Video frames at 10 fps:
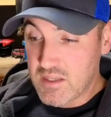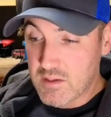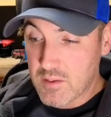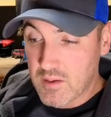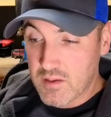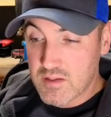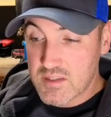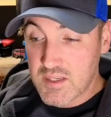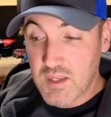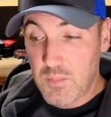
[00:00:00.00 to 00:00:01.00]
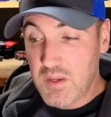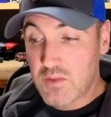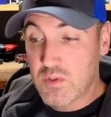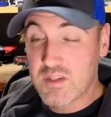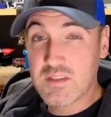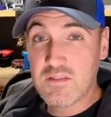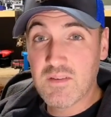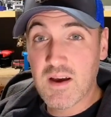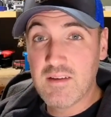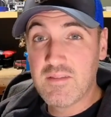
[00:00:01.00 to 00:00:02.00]
the SIG
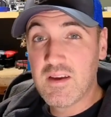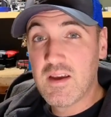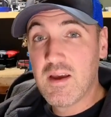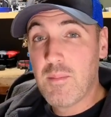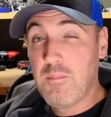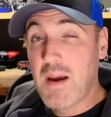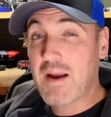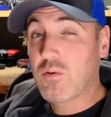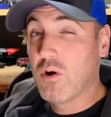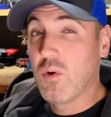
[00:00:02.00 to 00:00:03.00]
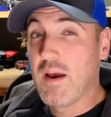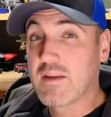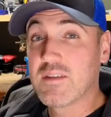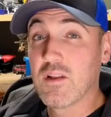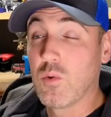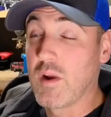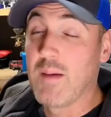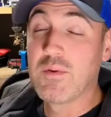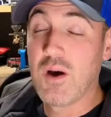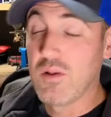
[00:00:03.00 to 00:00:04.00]
P365 Macro XL, or what
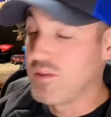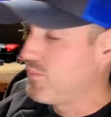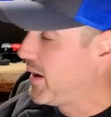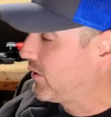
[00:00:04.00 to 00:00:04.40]
I'm calling the